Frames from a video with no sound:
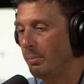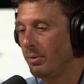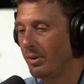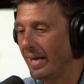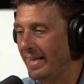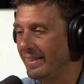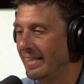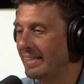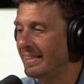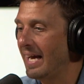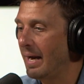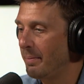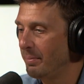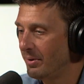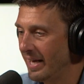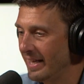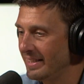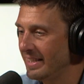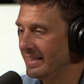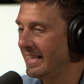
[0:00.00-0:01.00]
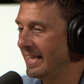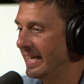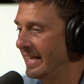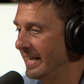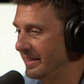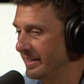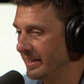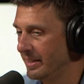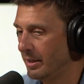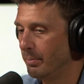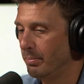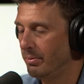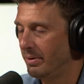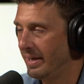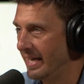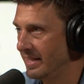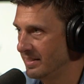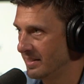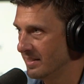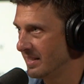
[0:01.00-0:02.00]
well, I'm glad that the
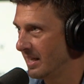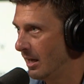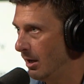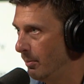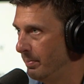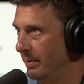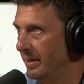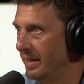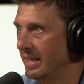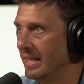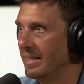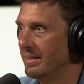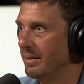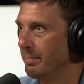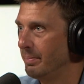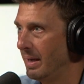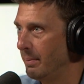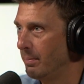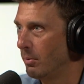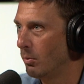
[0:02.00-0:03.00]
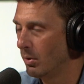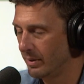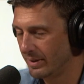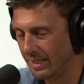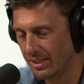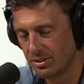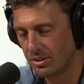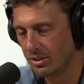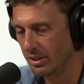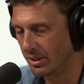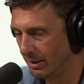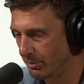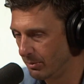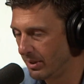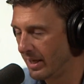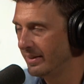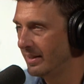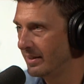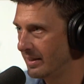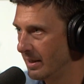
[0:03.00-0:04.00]
compliance is helping and the paperwork. That's good. I'm
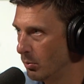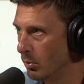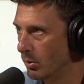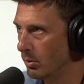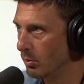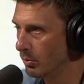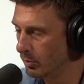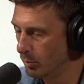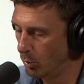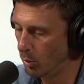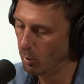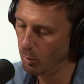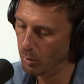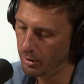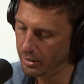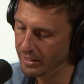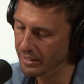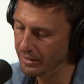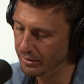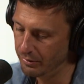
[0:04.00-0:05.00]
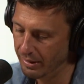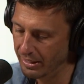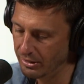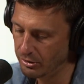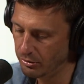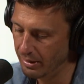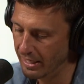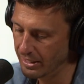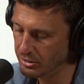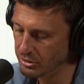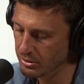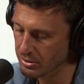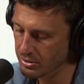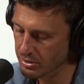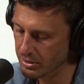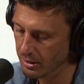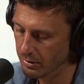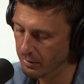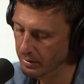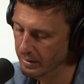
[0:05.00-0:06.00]
glad that we're working in the right direction.
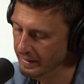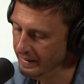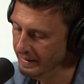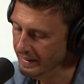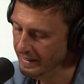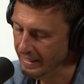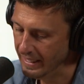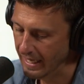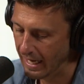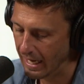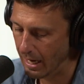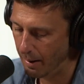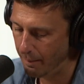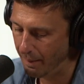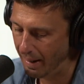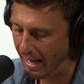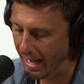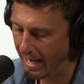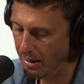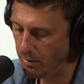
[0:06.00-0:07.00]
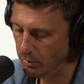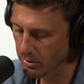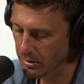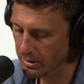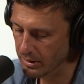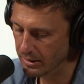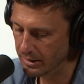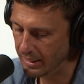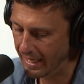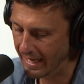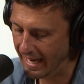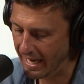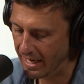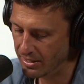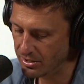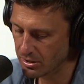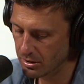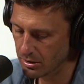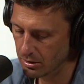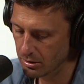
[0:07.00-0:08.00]
So, I would
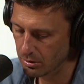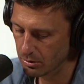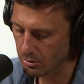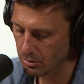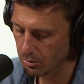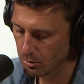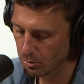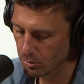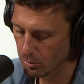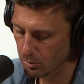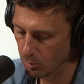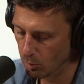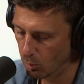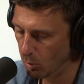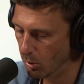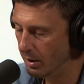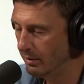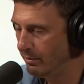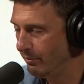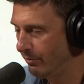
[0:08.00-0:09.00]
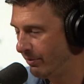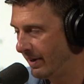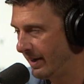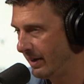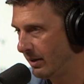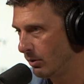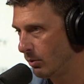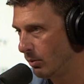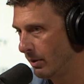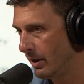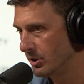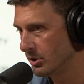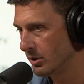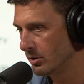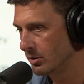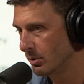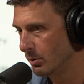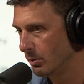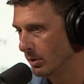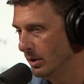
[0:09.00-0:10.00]
ask you one final
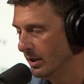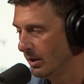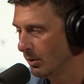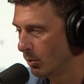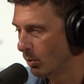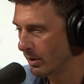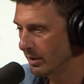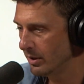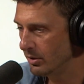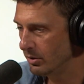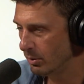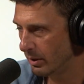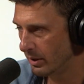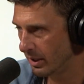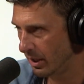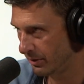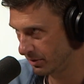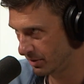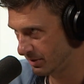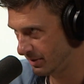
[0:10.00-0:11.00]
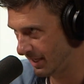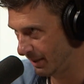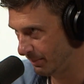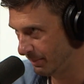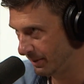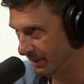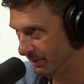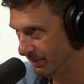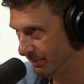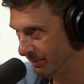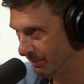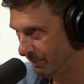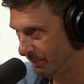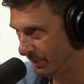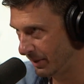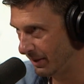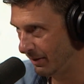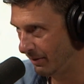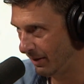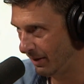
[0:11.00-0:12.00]
question. So we're going to do another segment,
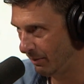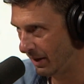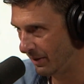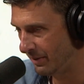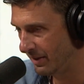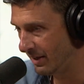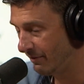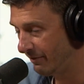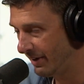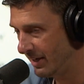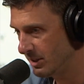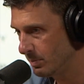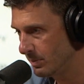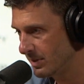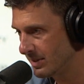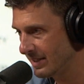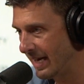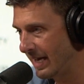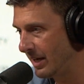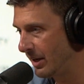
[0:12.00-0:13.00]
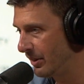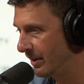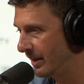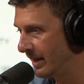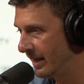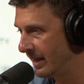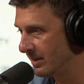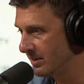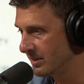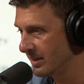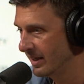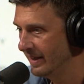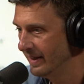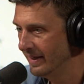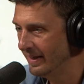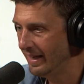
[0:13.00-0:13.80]
but on the investment side of things,